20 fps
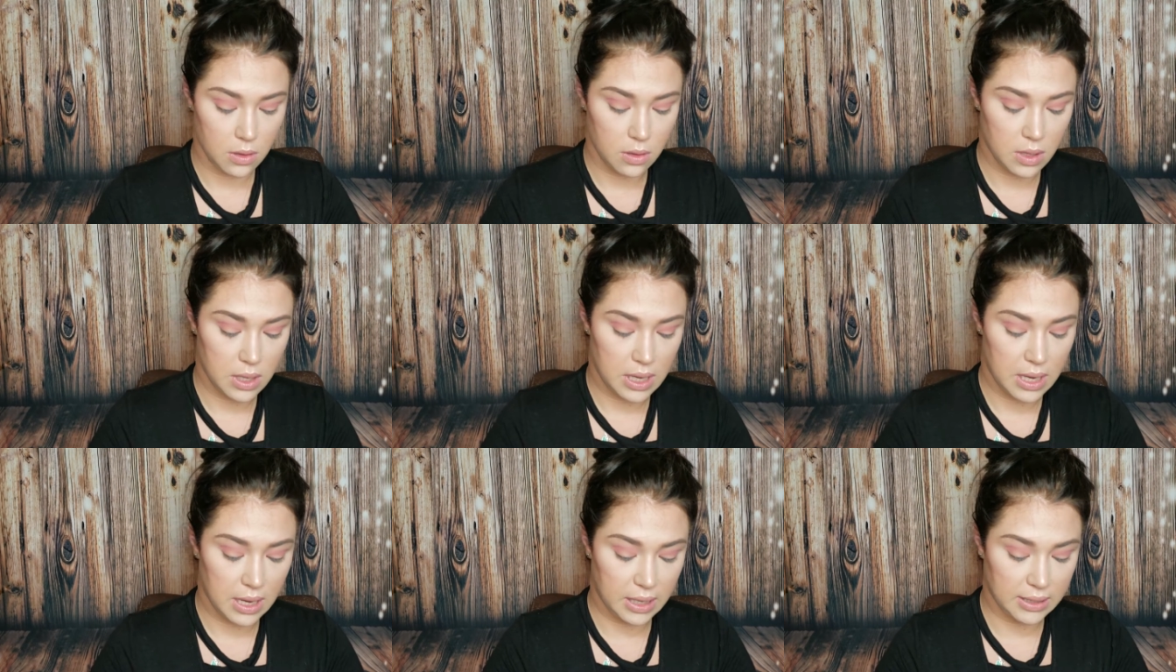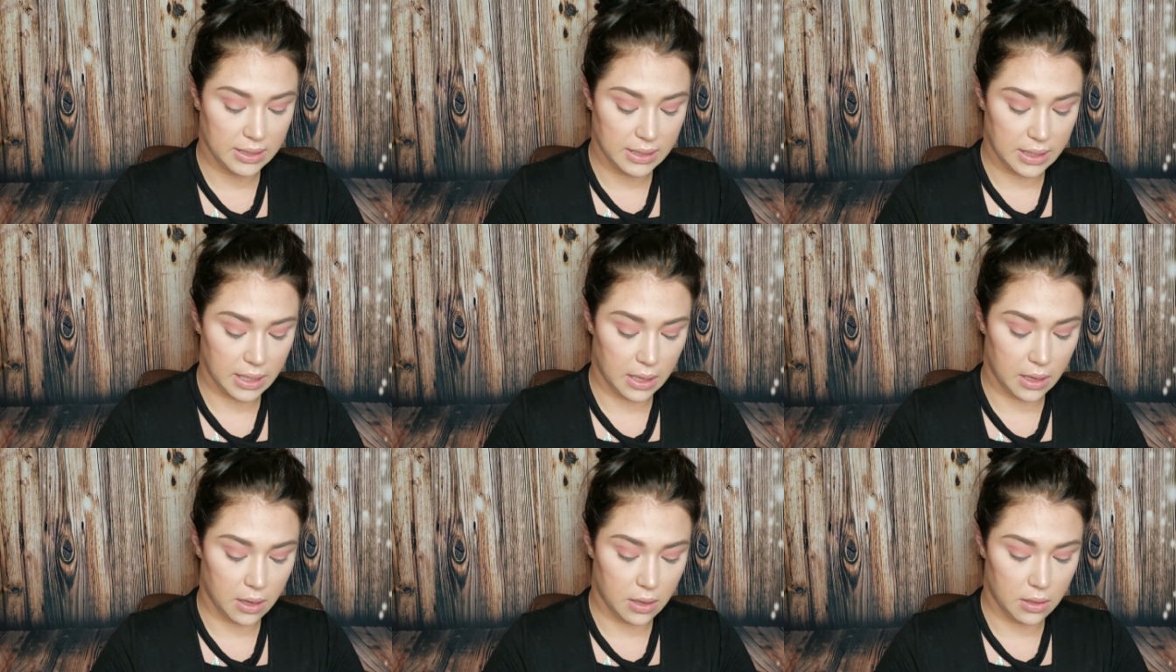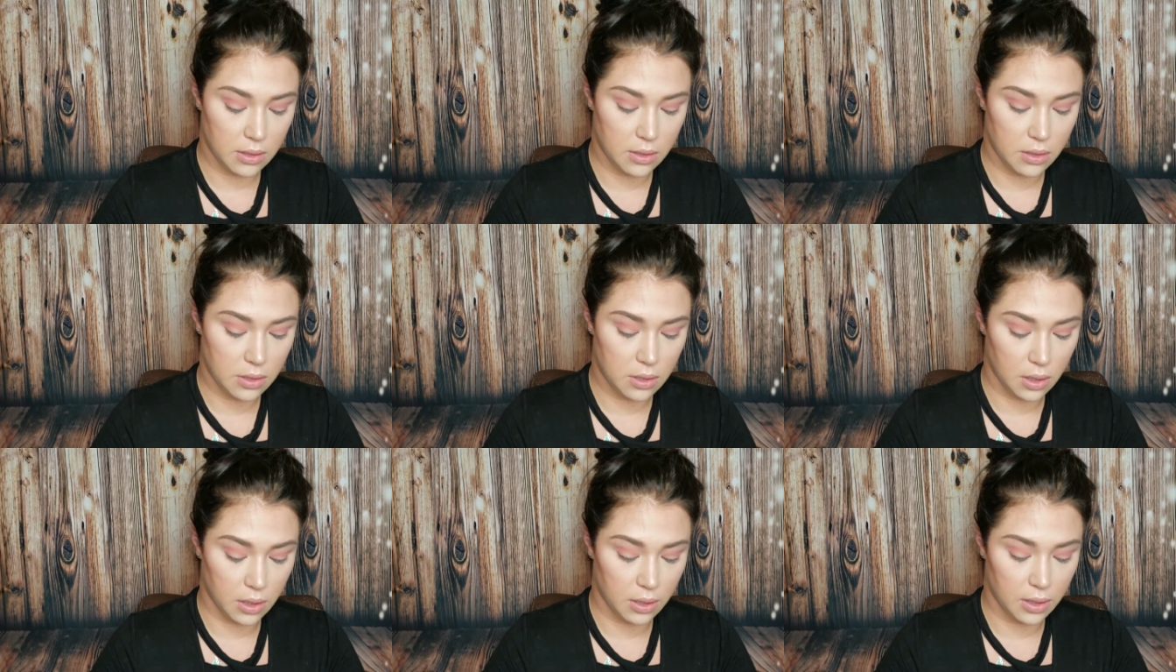The next, like,
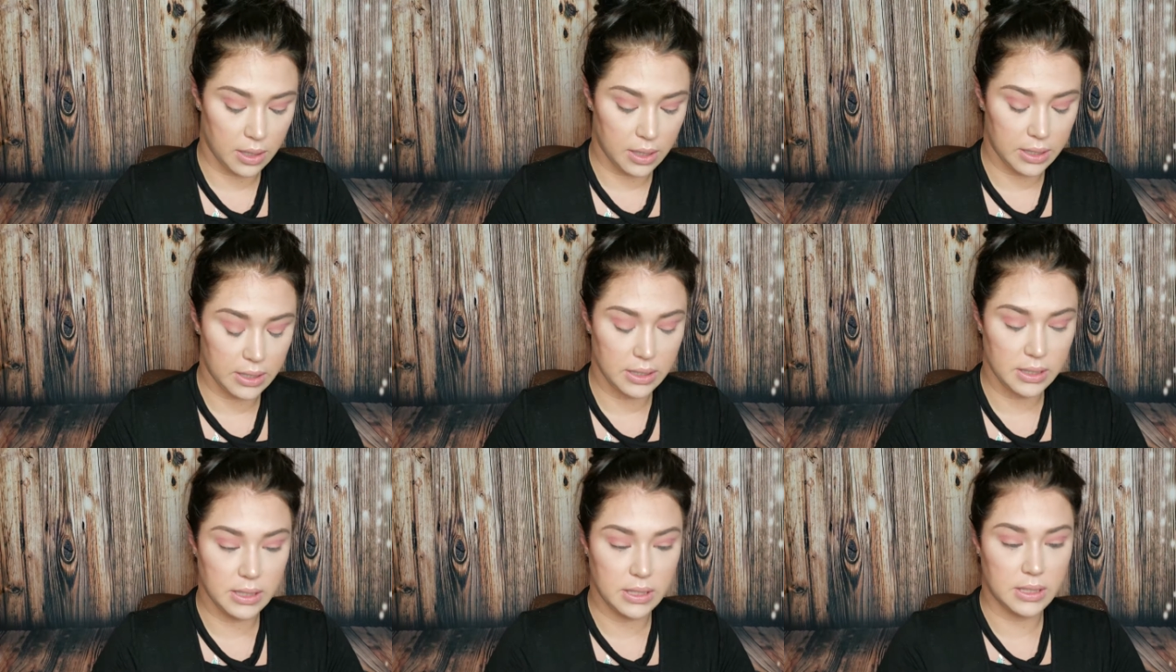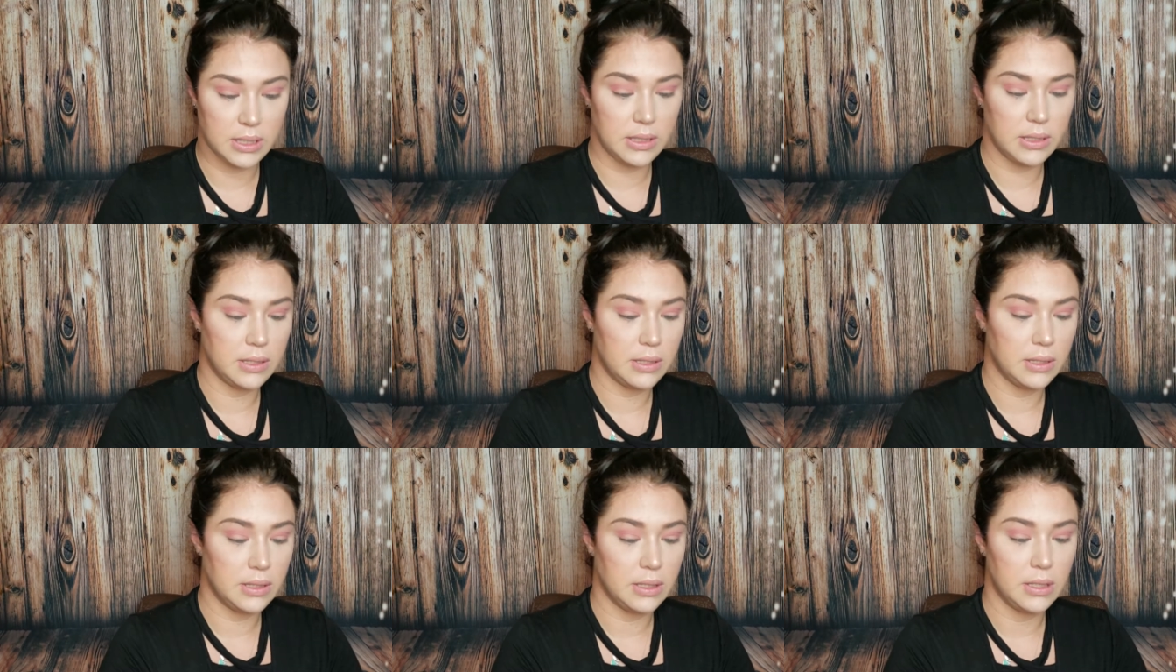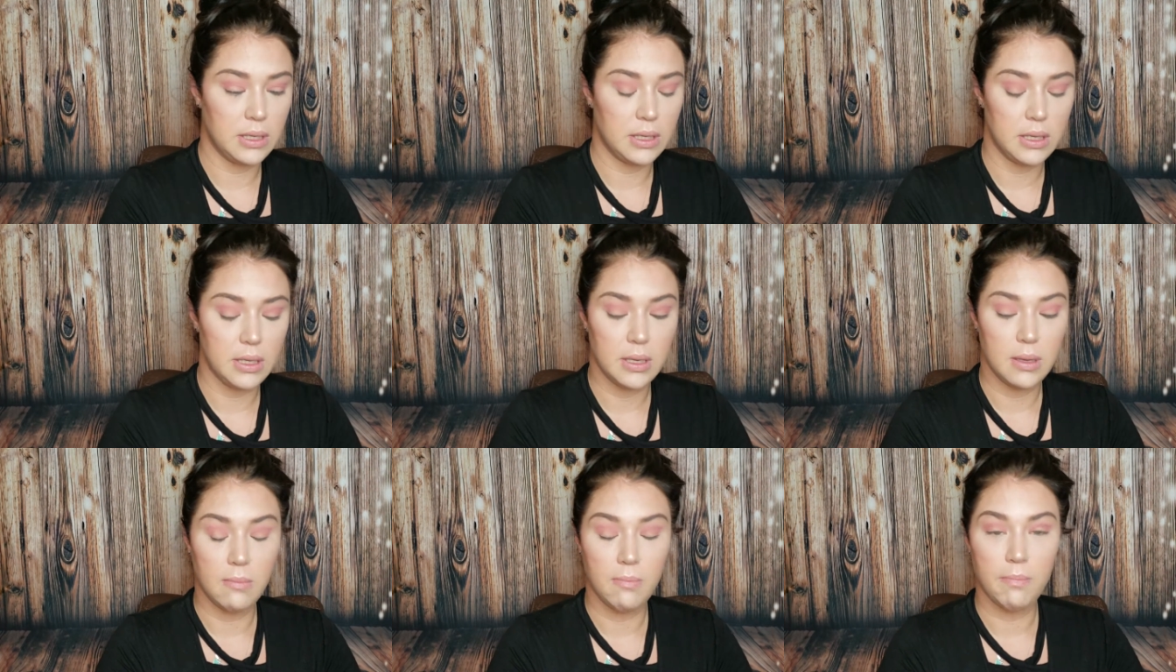darkest,
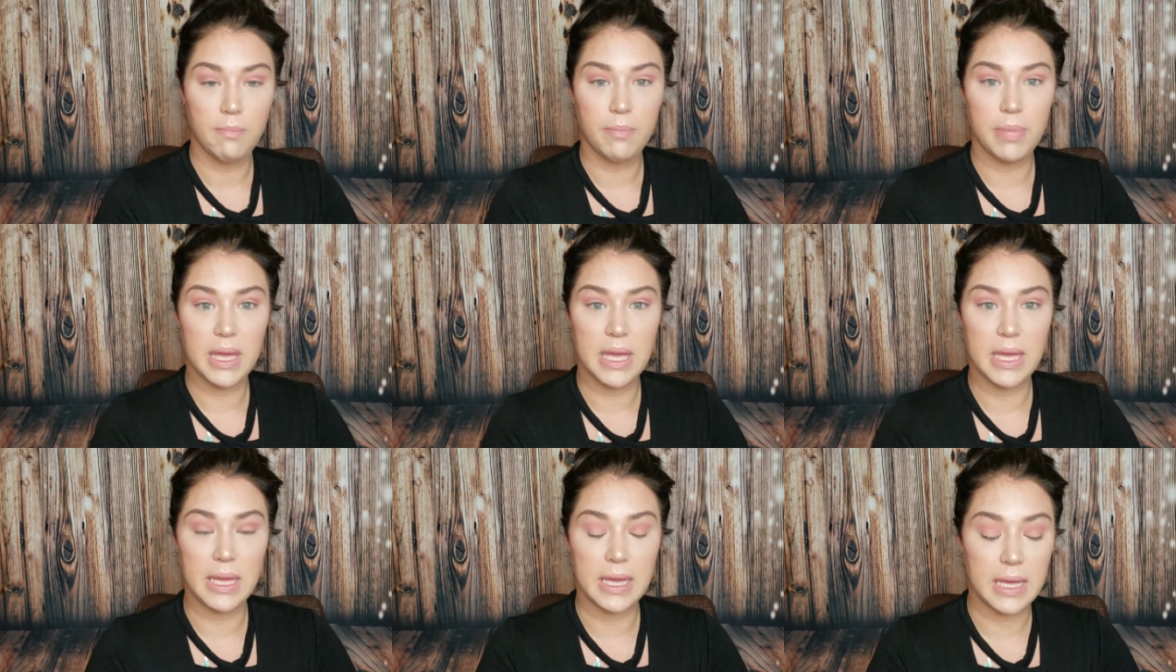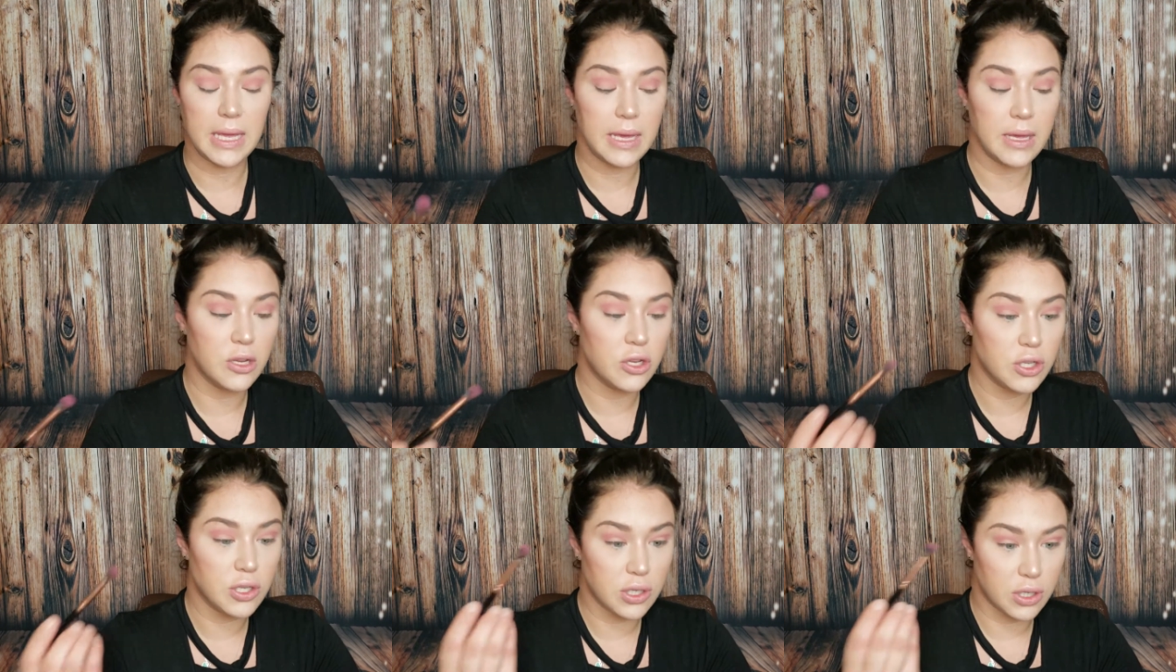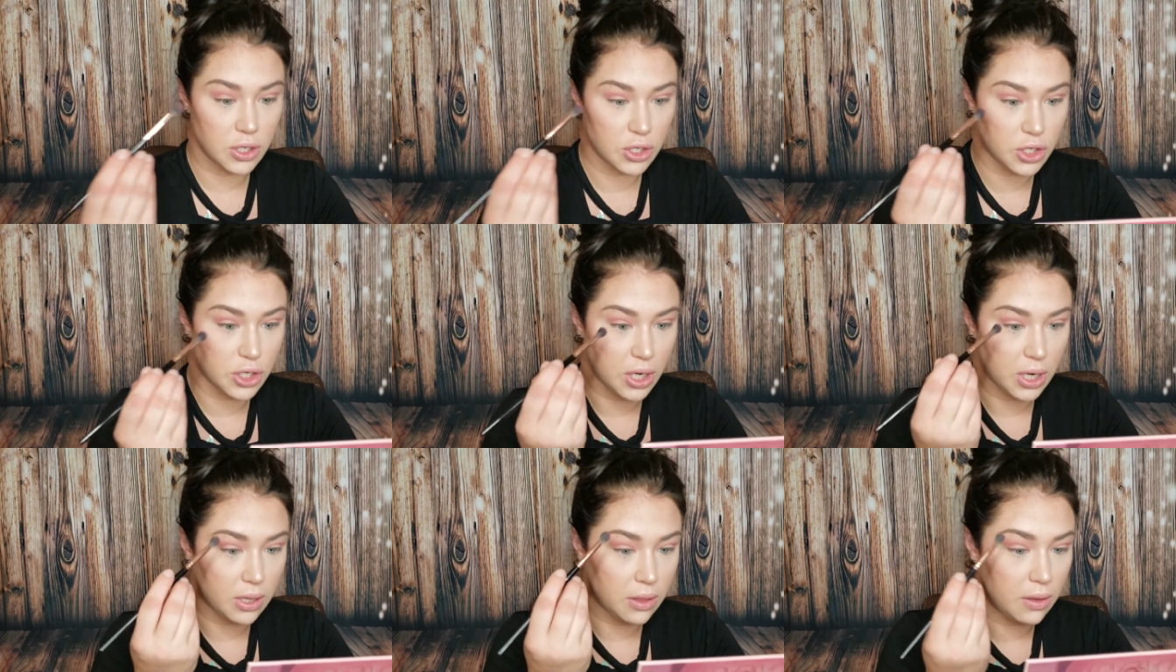pinkish
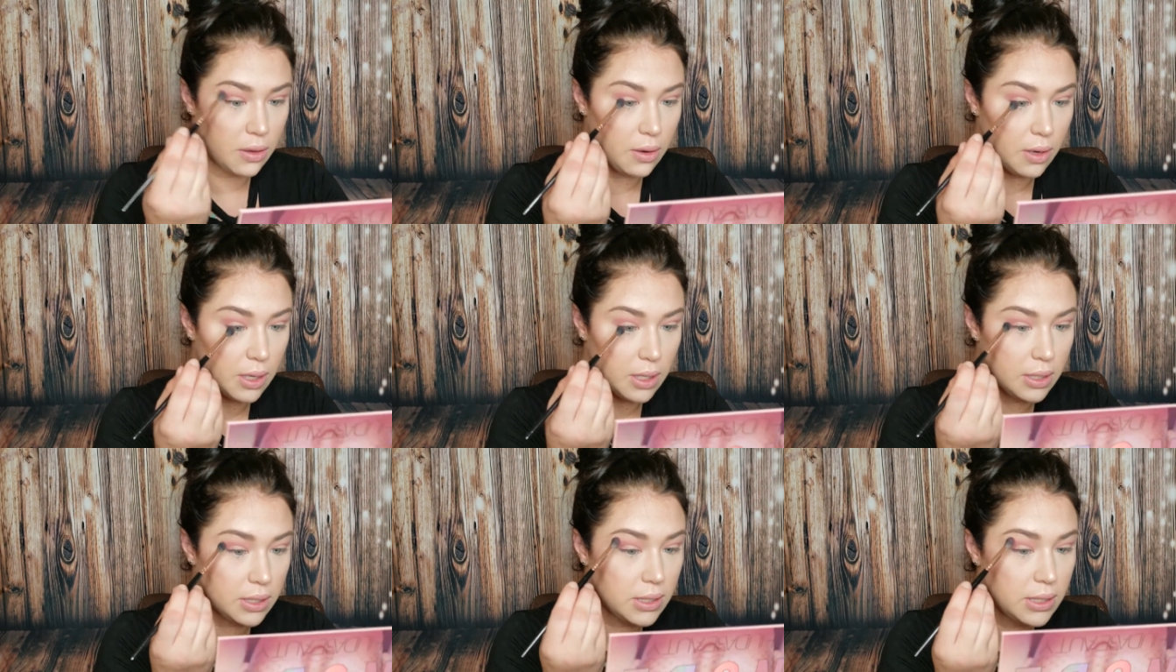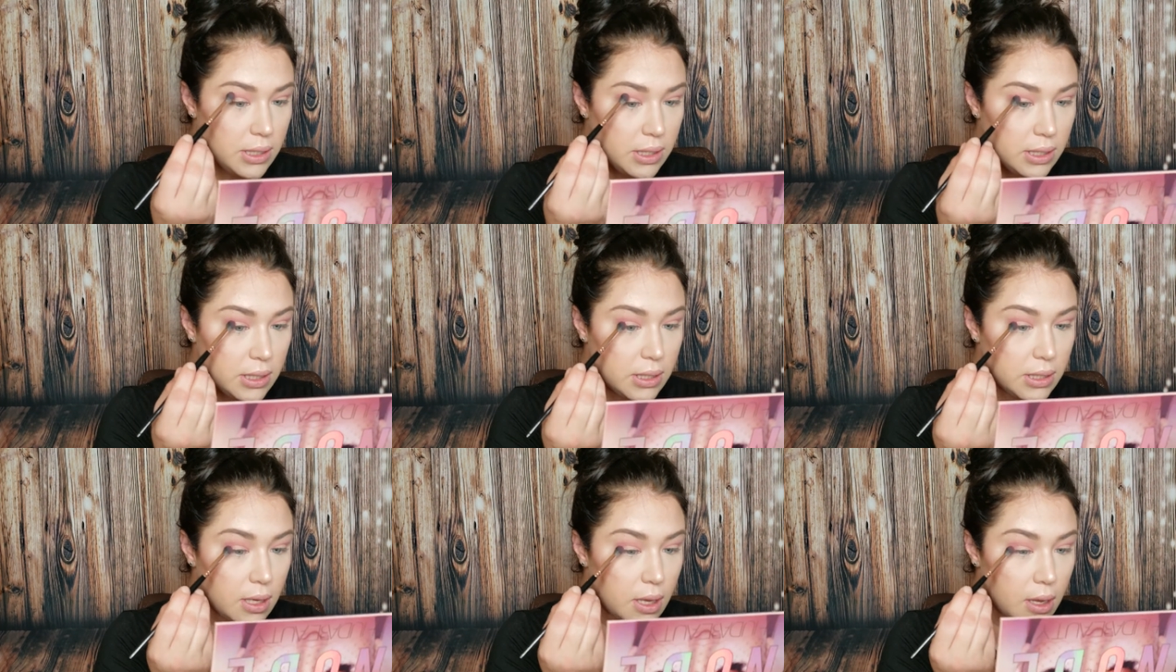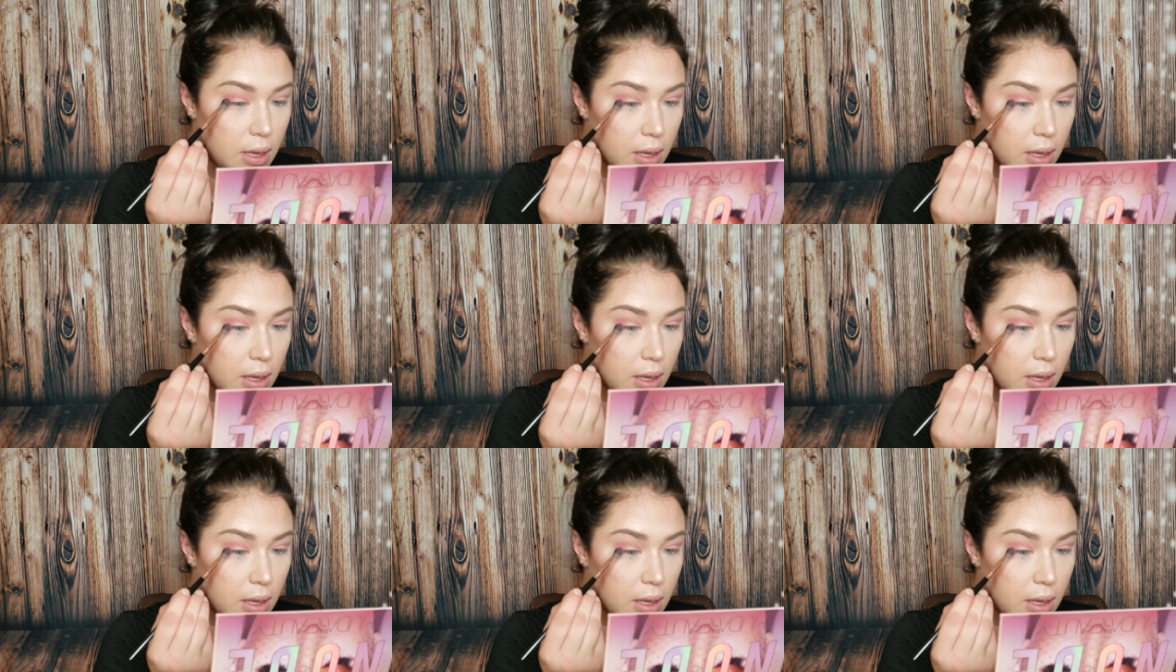shade there is.